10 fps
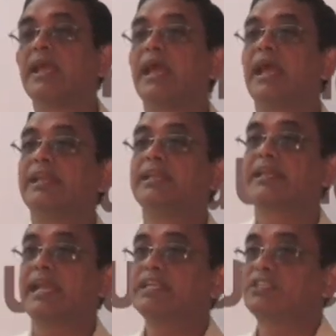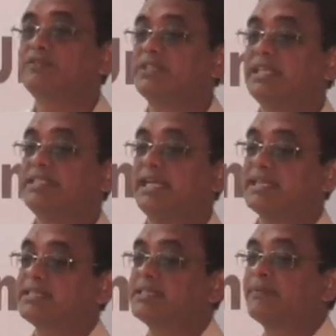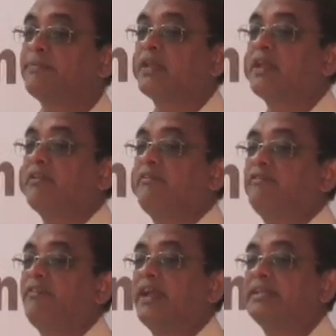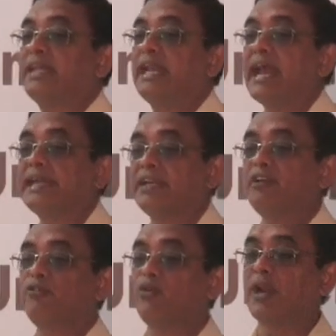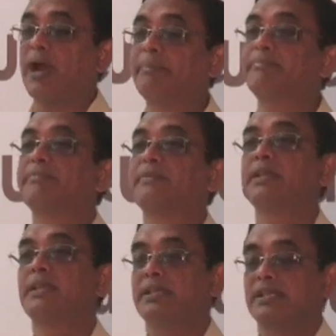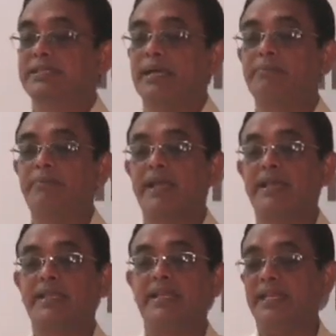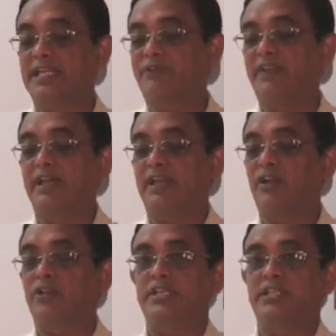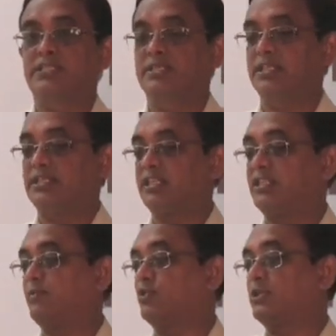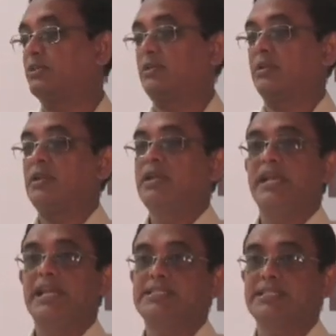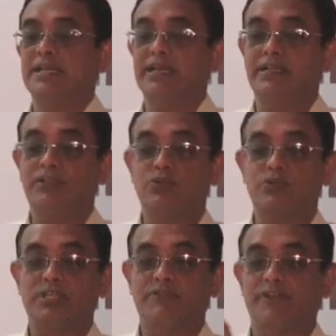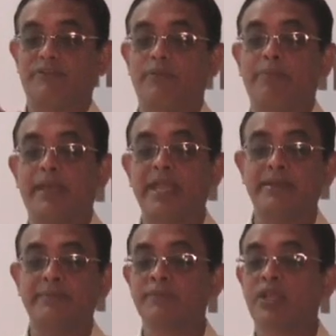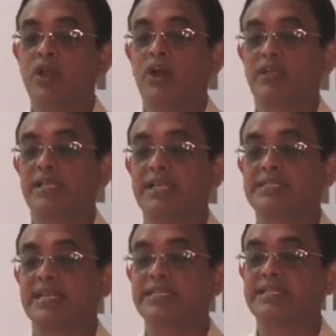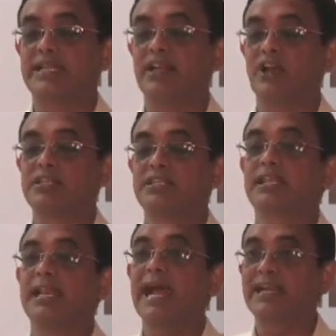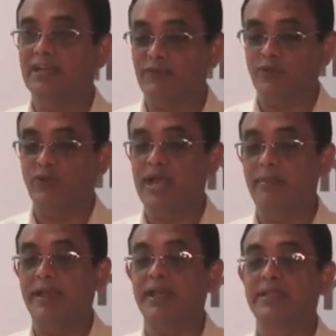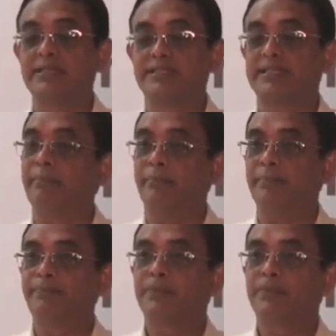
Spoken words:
And in the case of C6, we find the lateral forearm, the thumb and the index finger, this distribution is, you suffer from pain or there is sensory loss in the lateral forearm and in the thumb.